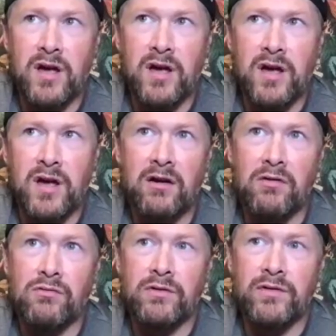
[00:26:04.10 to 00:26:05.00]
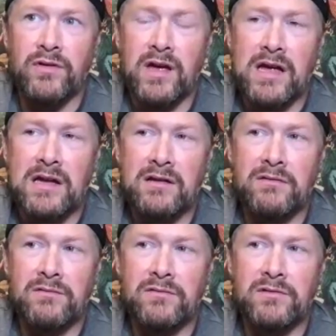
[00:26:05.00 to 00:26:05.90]
Nike get hold of her,
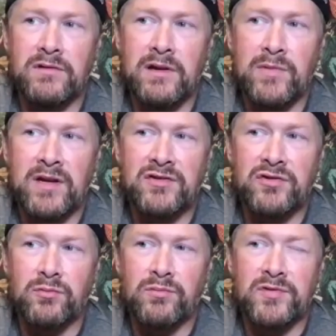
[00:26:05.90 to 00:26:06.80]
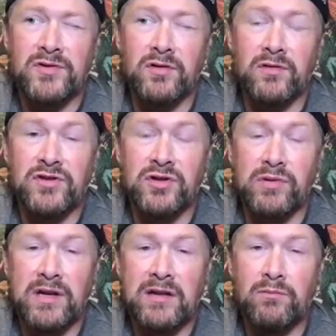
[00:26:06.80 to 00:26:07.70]
then it means she'll
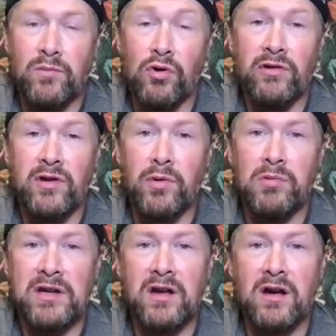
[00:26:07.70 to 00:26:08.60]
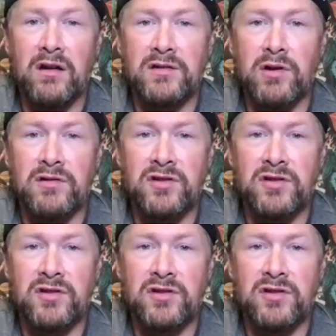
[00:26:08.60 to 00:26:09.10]
be in more in the public eye as well.